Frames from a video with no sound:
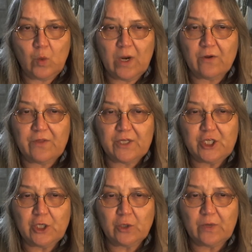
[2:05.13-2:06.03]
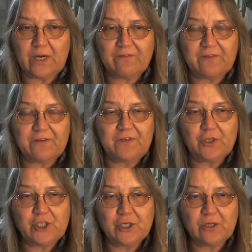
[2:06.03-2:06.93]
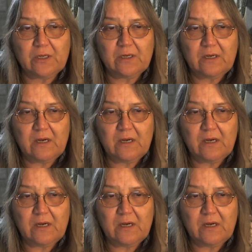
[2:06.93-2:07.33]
We're the children of the future,